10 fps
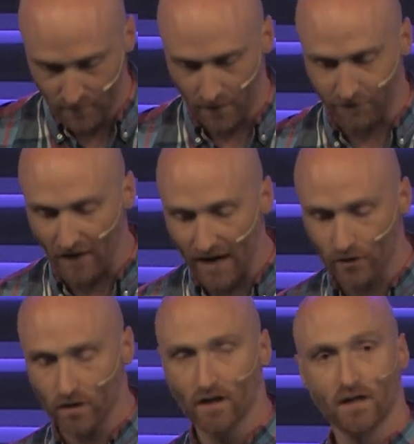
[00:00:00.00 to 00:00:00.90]
The
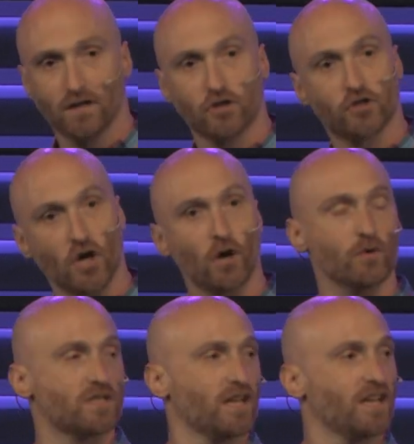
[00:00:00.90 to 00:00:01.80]
Father
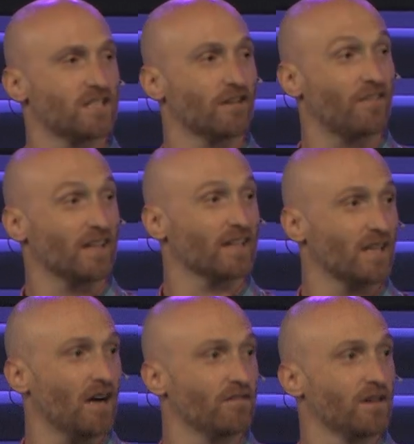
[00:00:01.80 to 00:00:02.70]
shows his unfailing
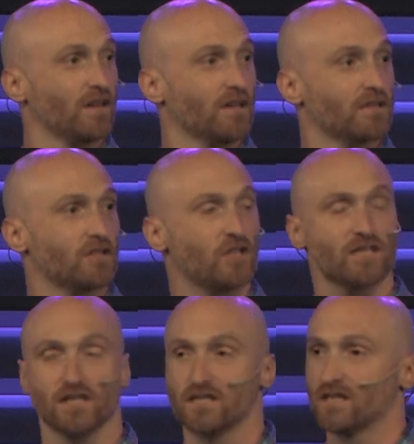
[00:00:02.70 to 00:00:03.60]
love to
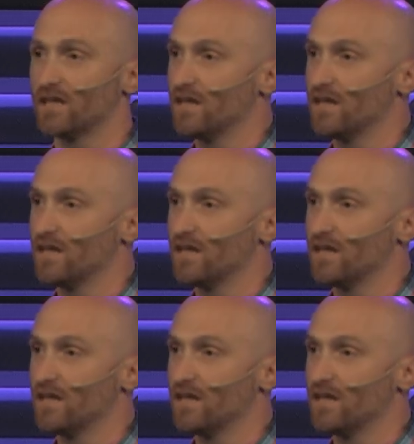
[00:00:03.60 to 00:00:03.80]
Jesus.